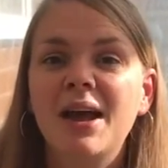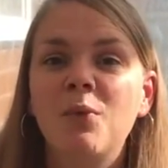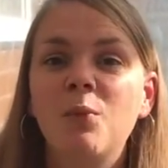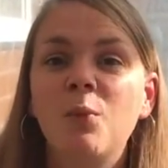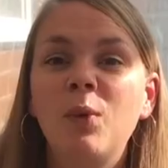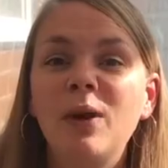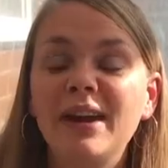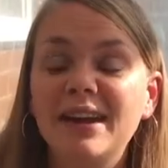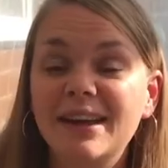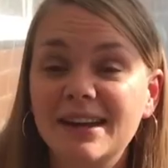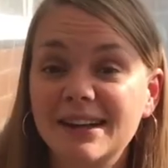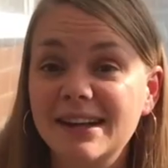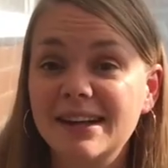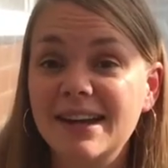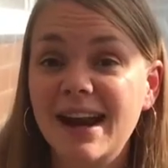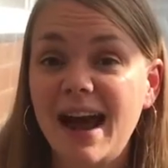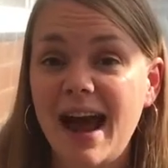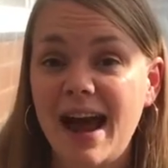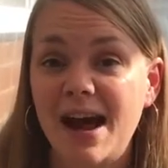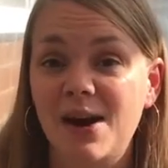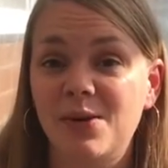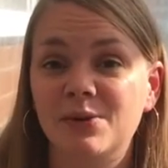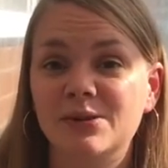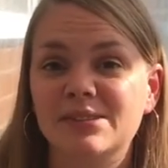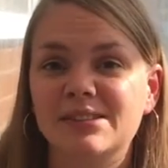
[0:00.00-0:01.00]
We can
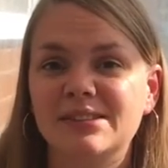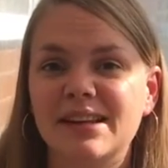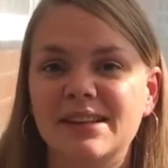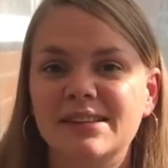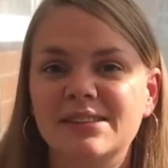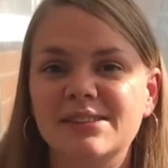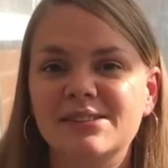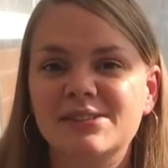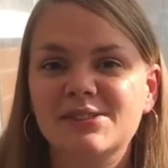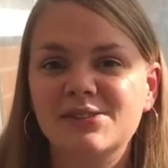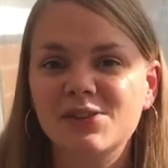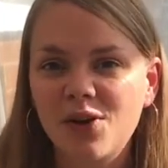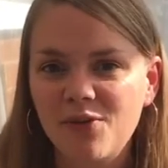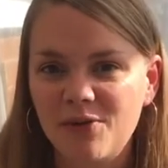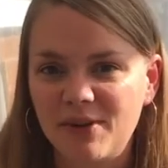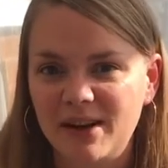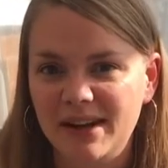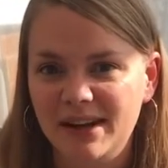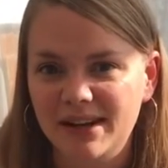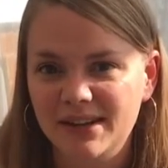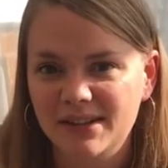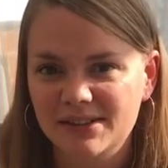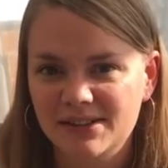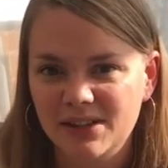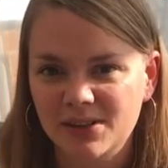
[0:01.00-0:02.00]
now say
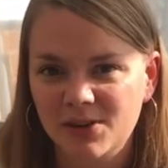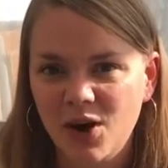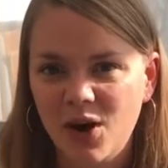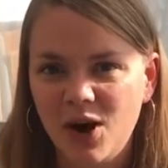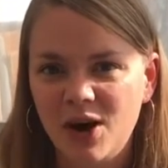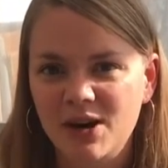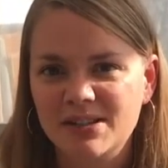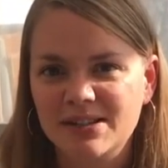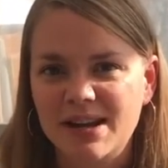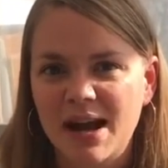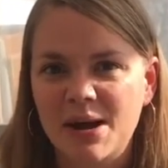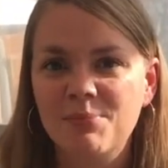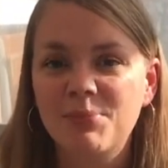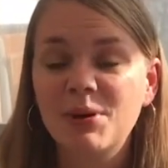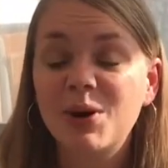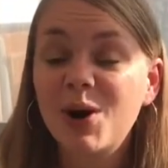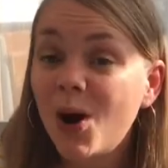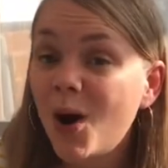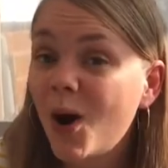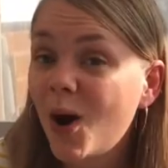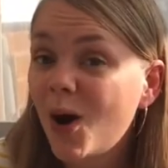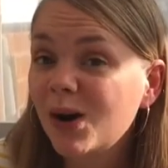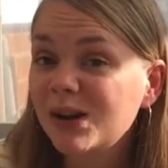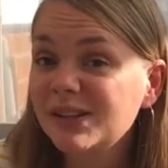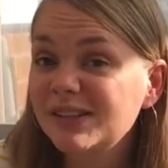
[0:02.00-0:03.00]
sorry to God. And
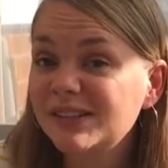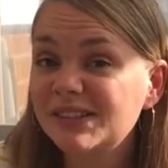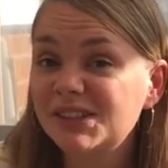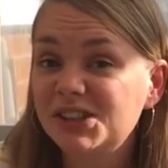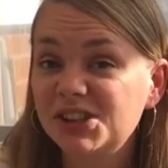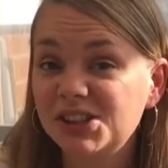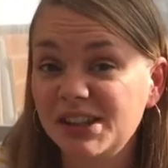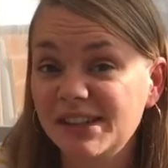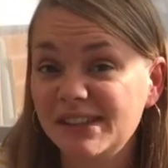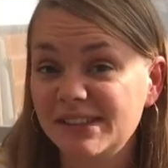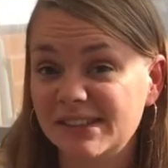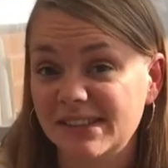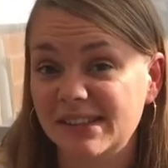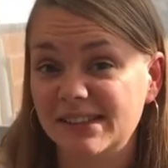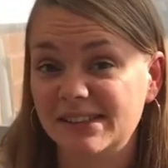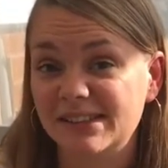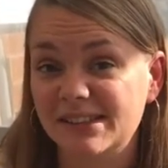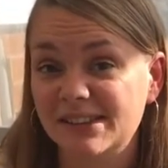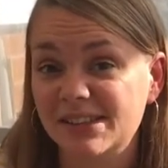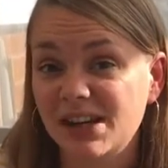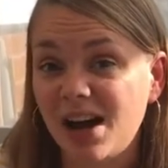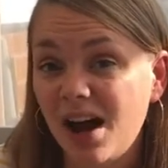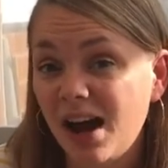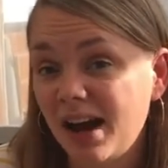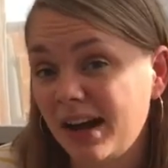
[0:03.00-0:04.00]
because Jesus
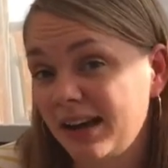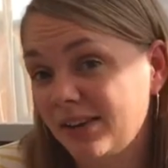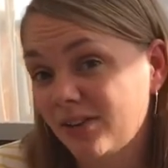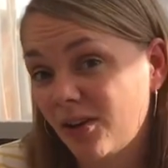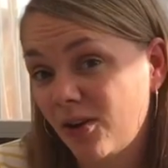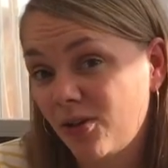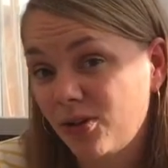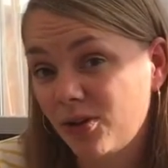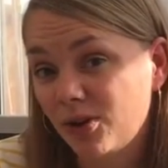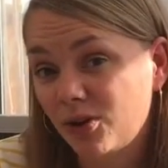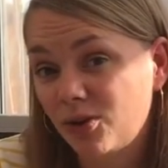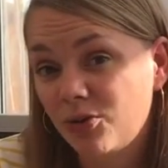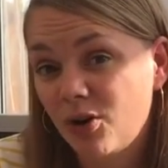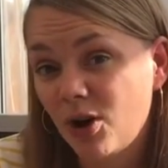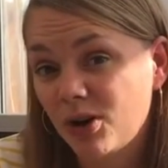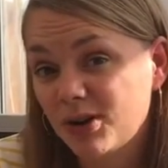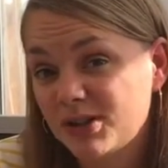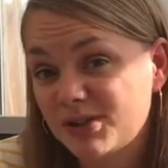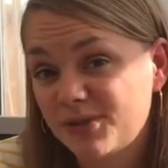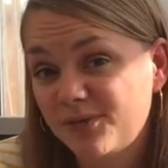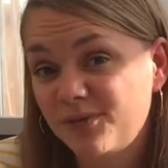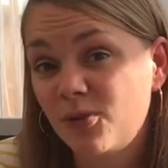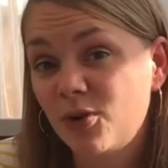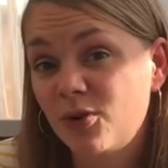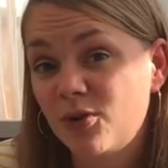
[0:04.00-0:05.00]
died on the
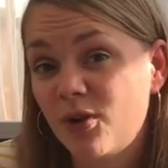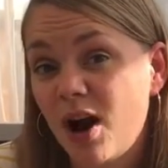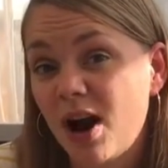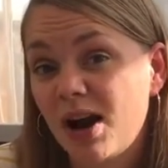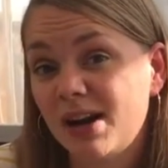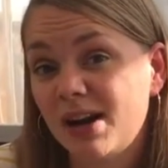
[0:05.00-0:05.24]
cross for